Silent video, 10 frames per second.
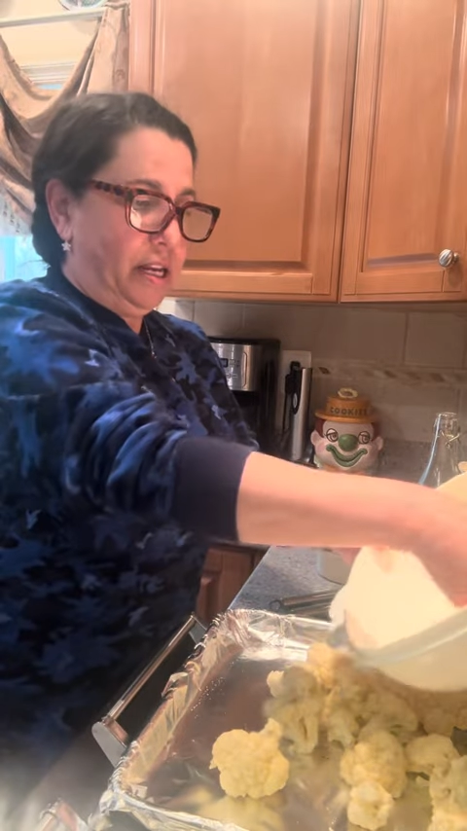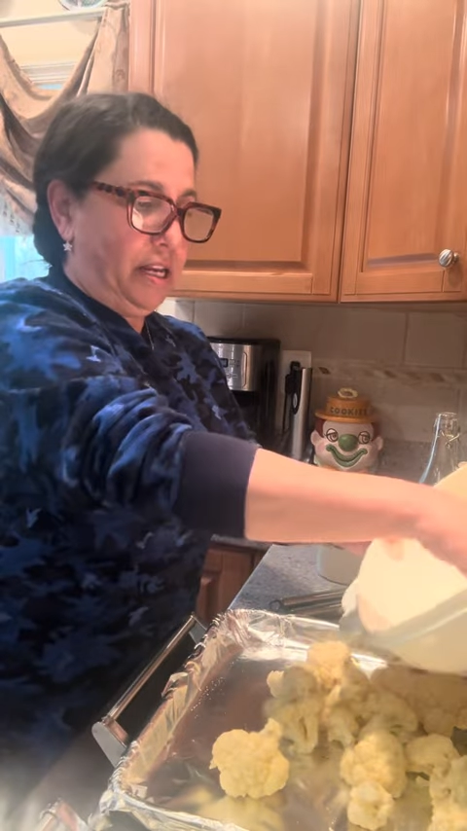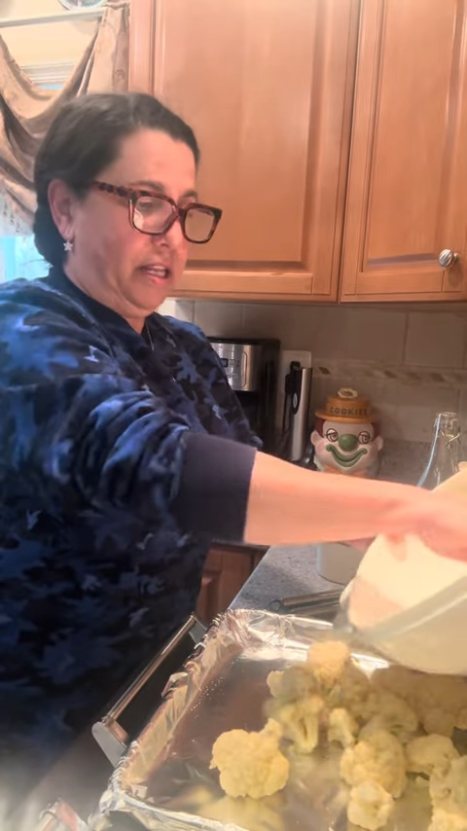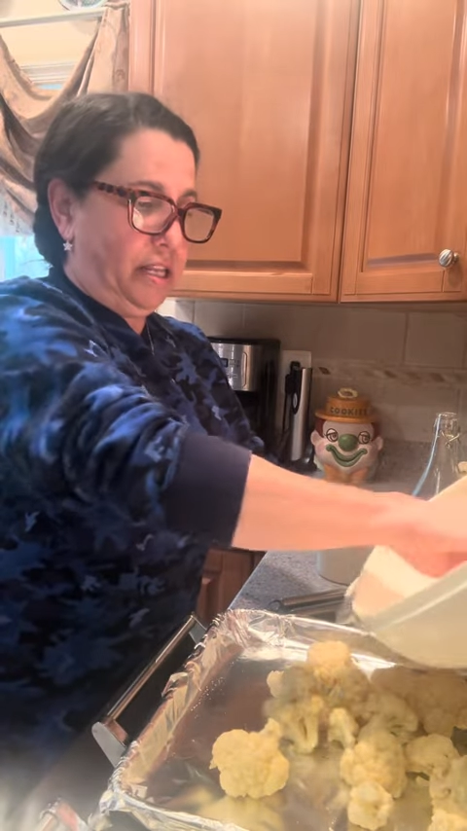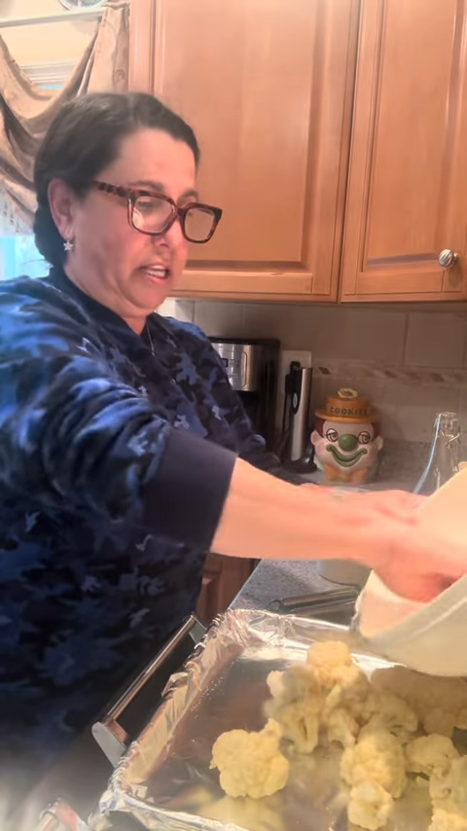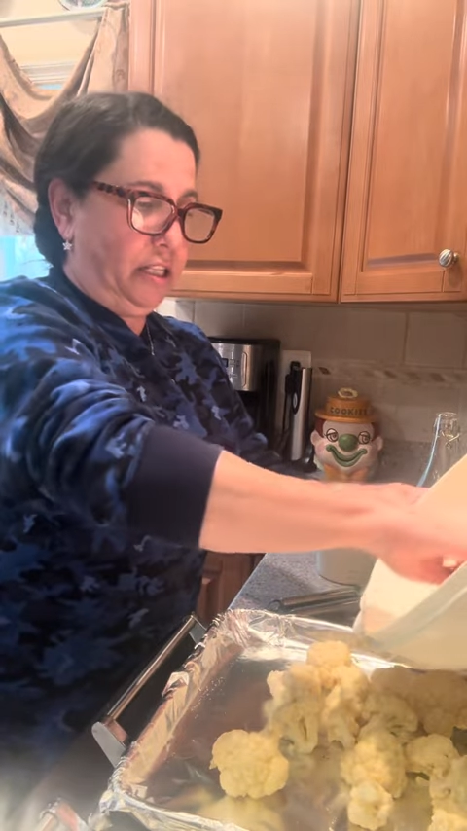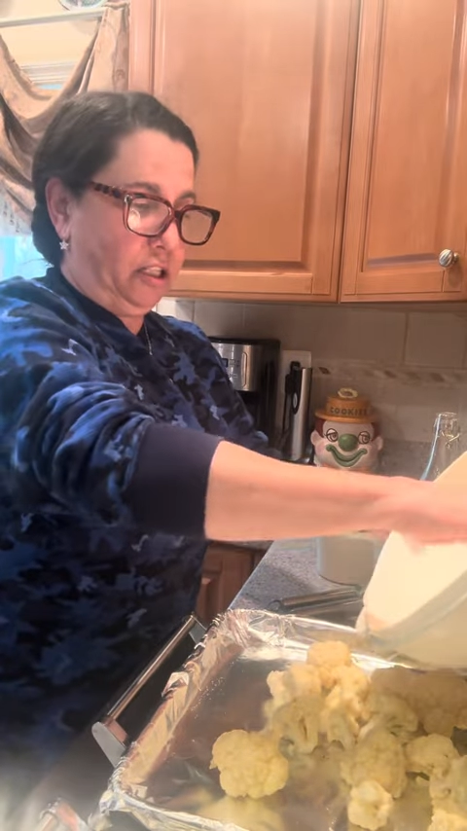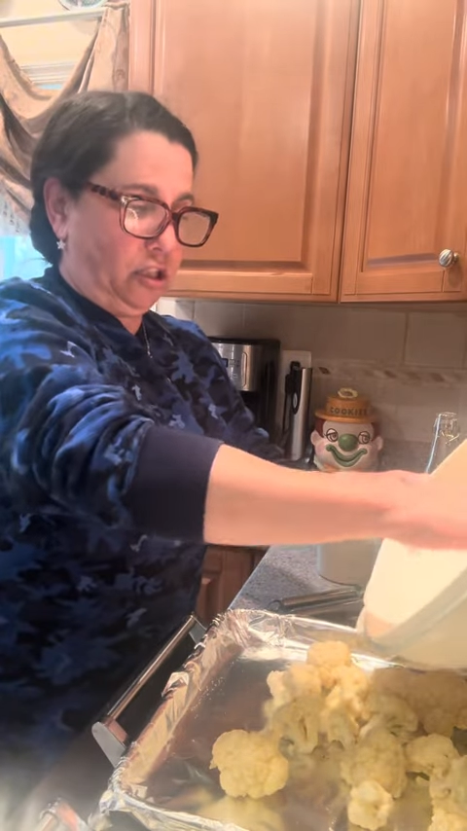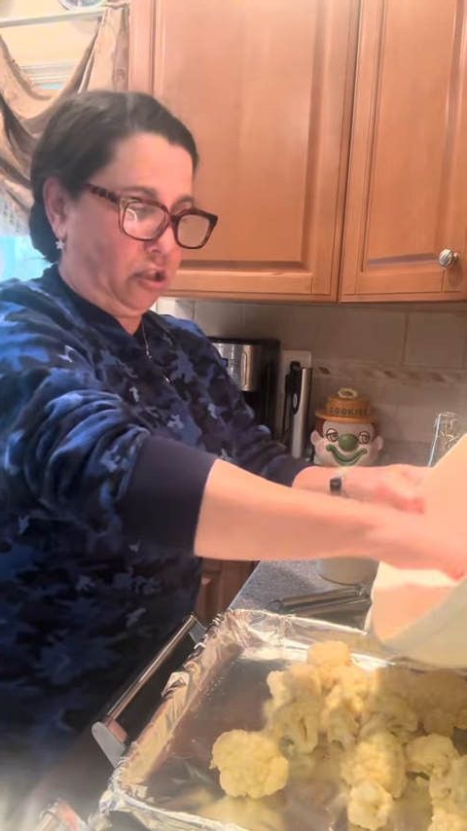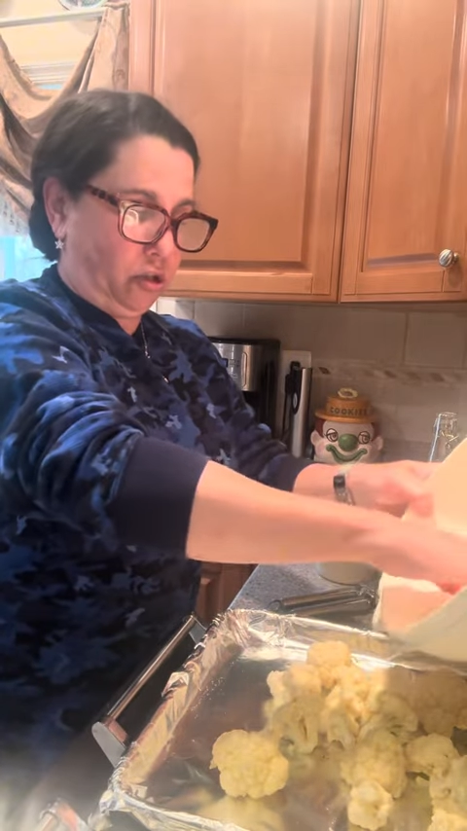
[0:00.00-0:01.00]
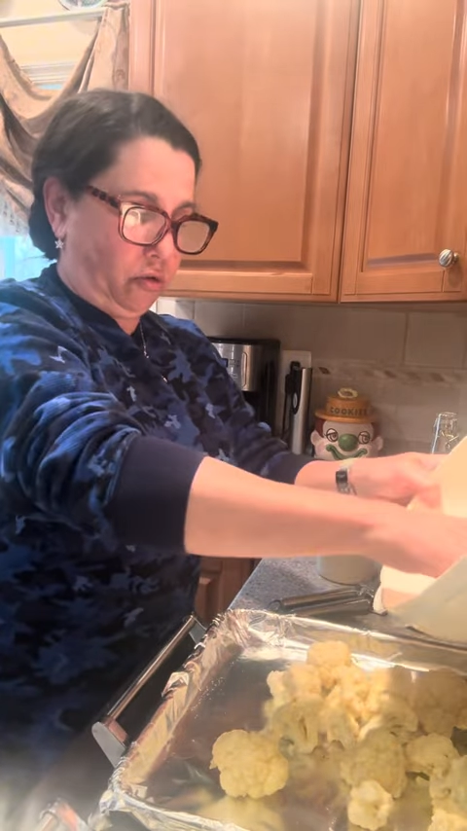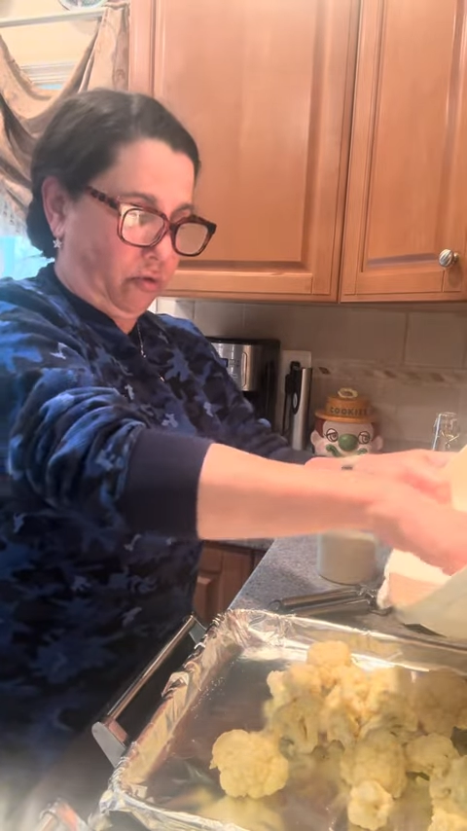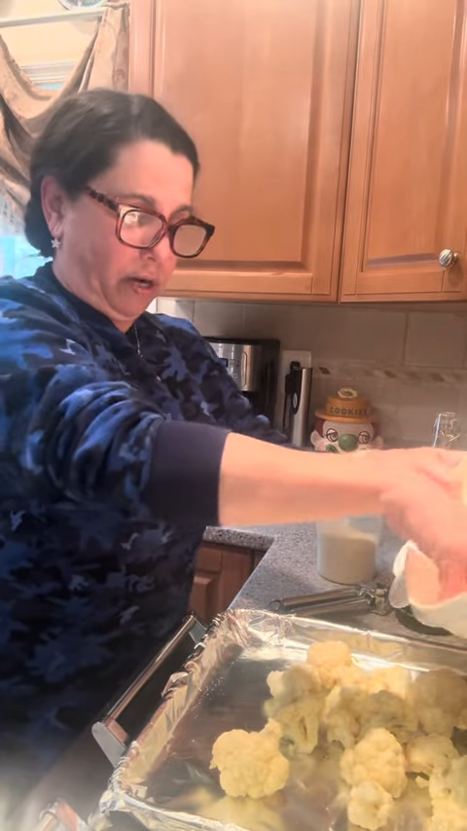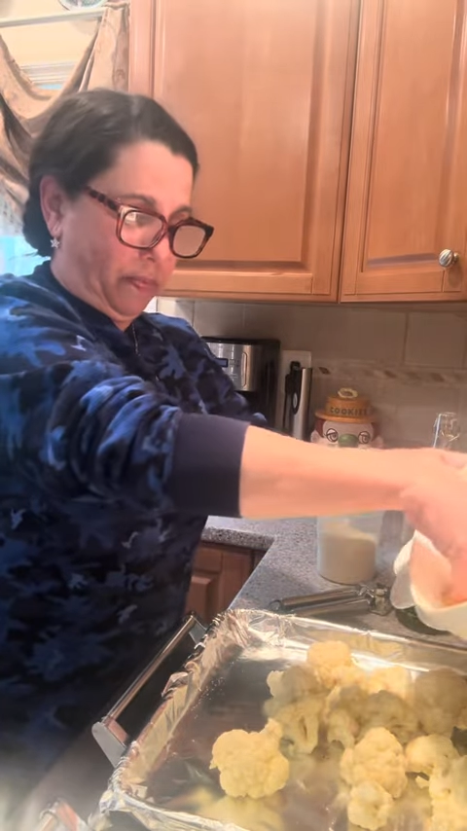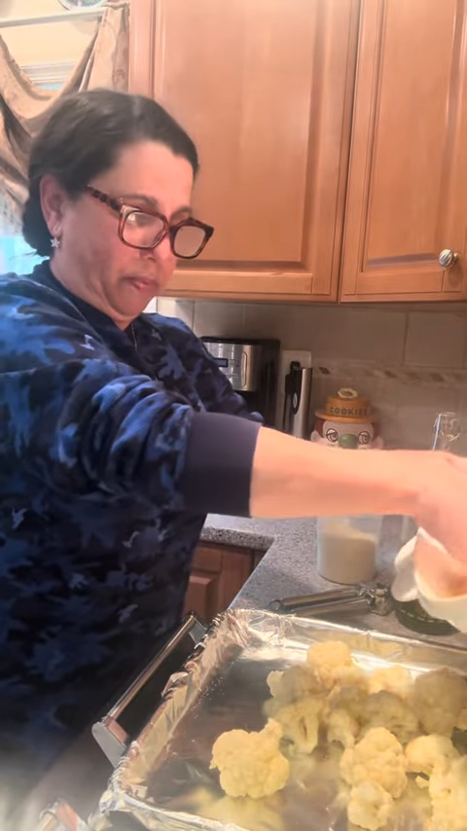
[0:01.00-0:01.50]
And then just
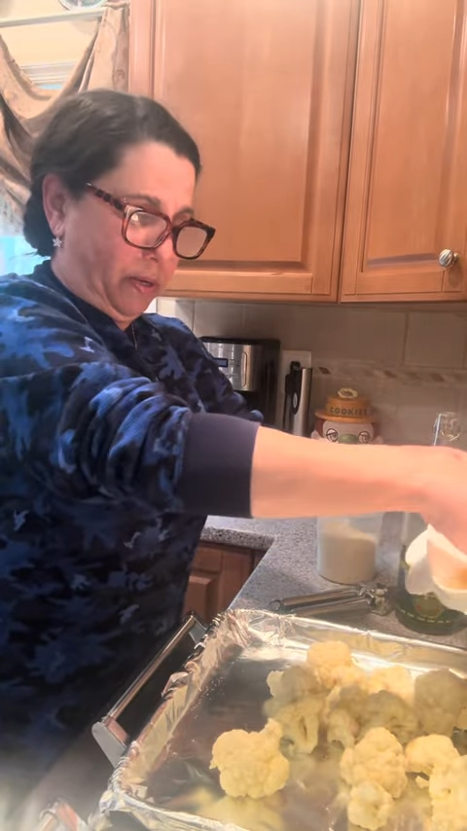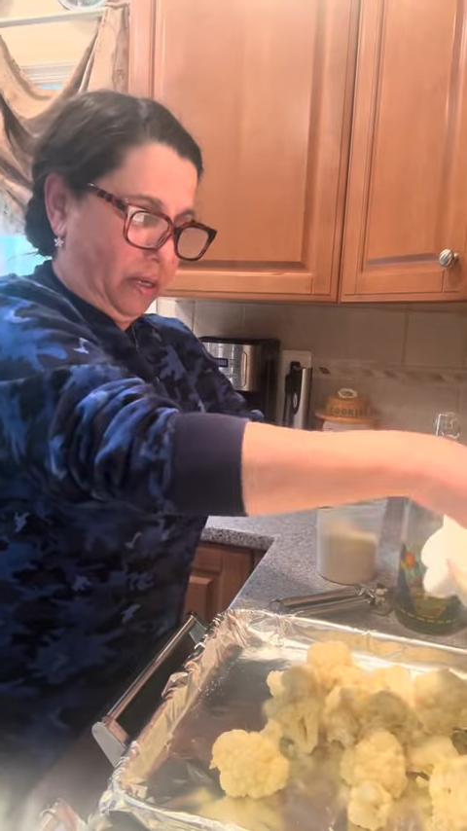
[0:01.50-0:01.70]
scrape